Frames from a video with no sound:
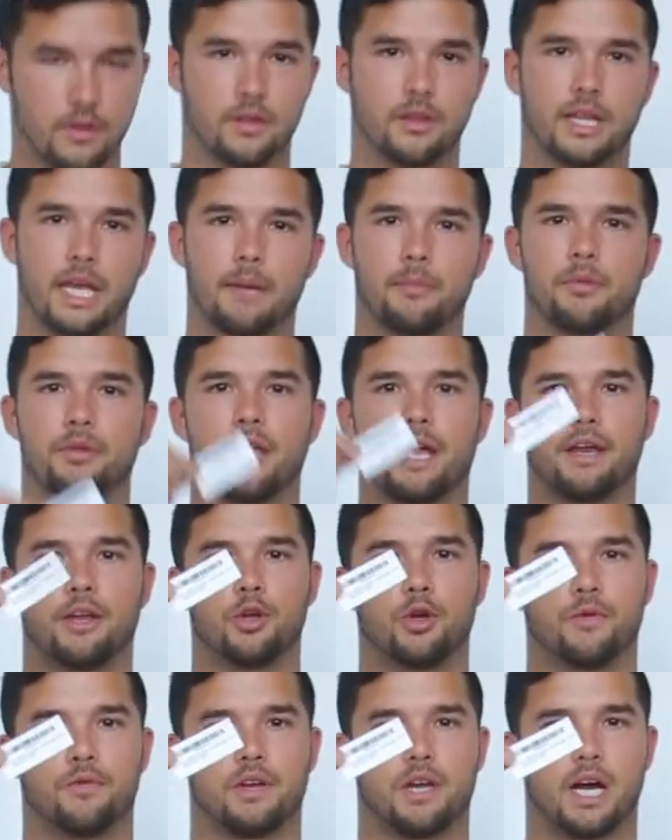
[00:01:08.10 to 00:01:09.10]
the label
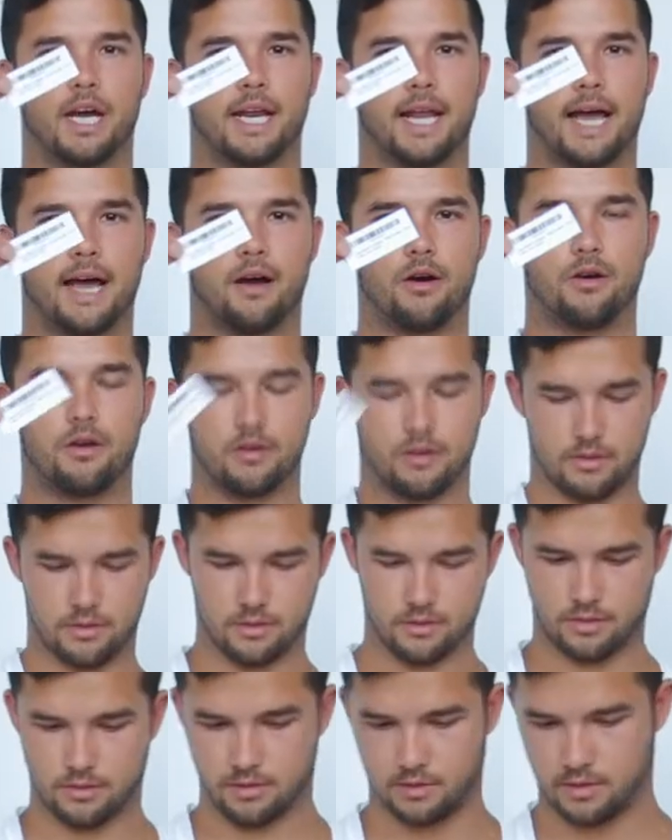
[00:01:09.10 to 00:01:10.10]
that you have cut out,
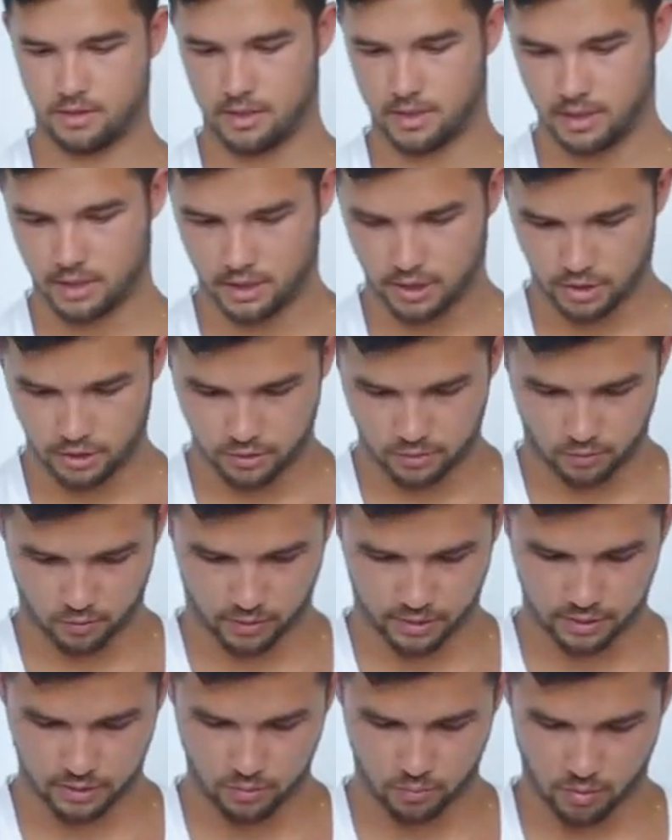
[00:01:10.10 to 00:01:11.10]
you're
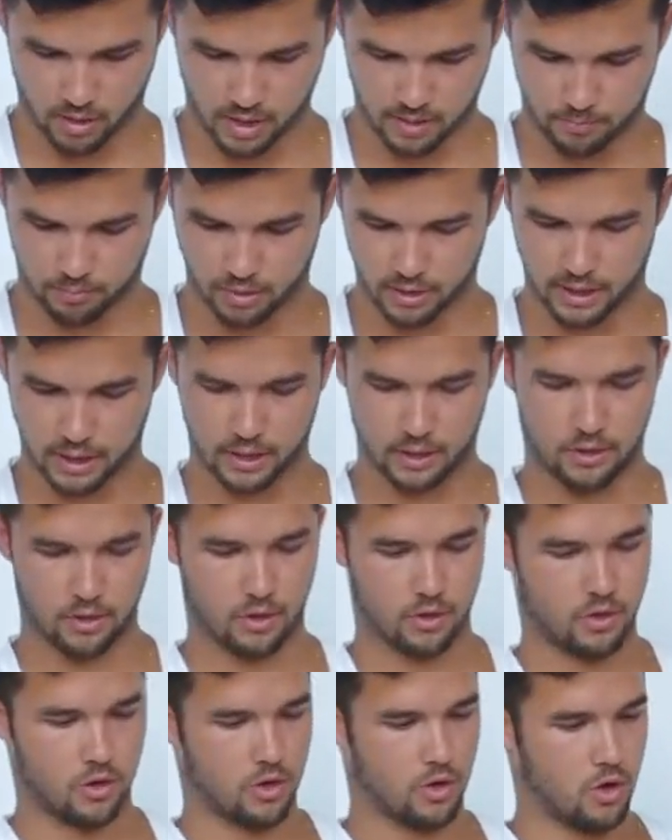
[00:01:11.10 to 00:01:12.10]
going to want to put it
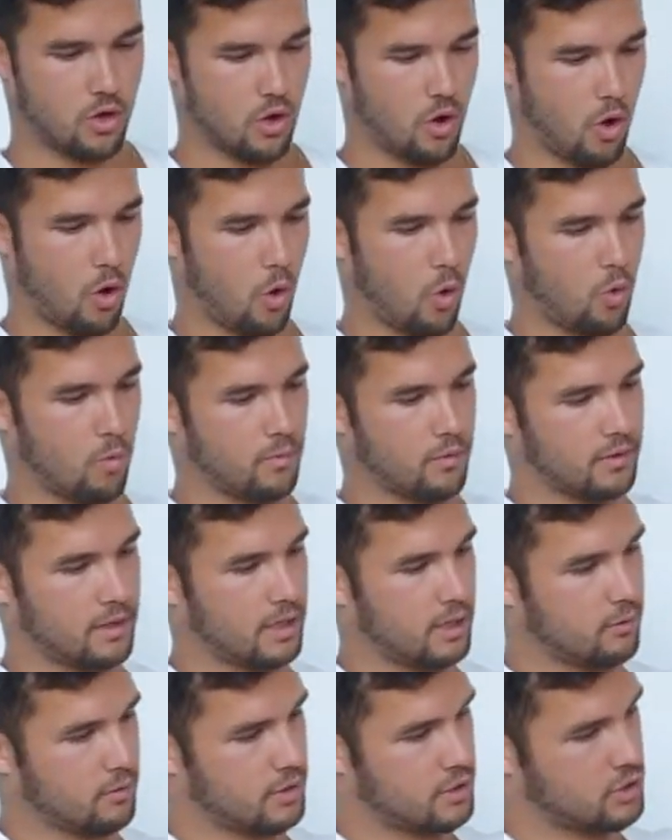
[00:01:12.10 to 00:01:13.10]
over
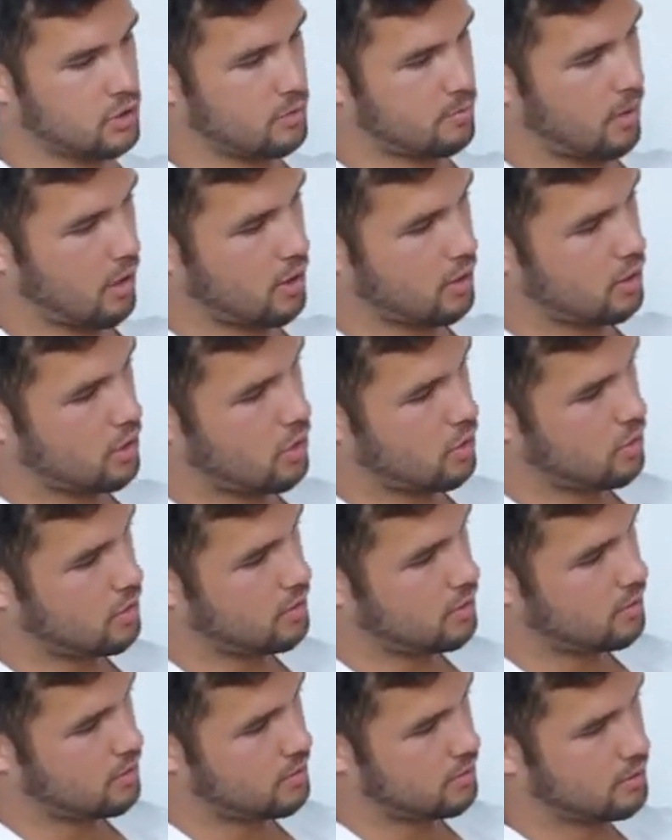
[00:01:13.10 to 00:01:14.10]
the original
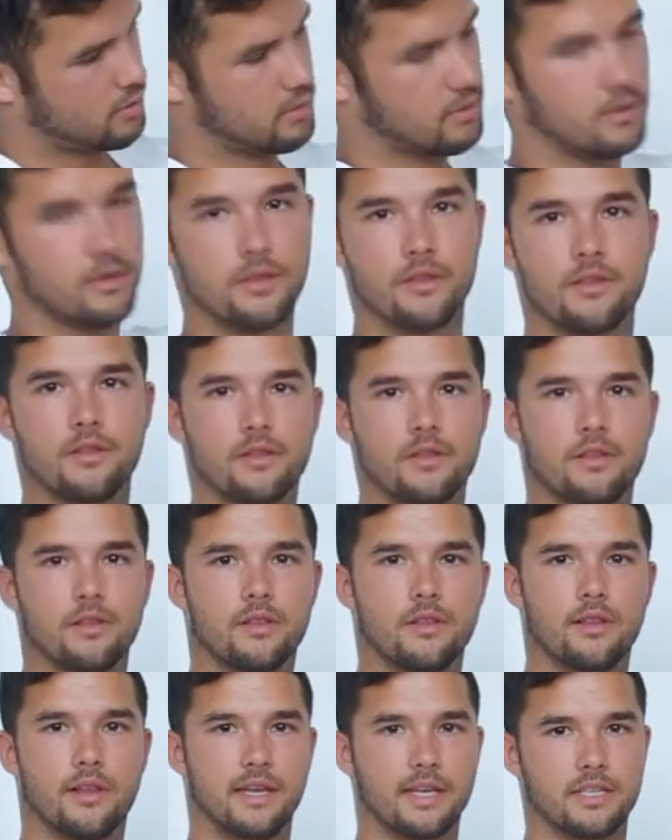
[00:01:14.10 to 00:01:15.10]
barcode,
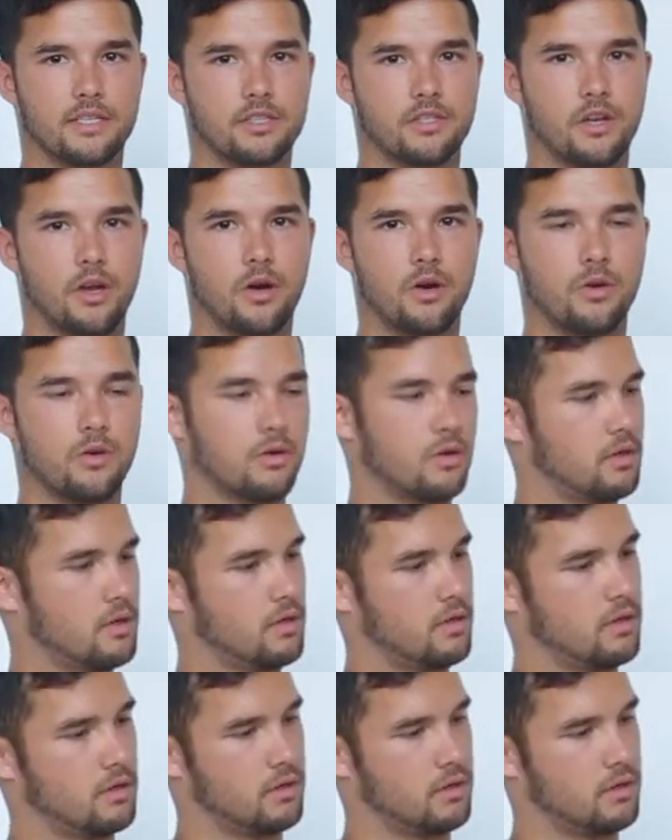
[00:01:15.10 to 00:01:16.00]
like so.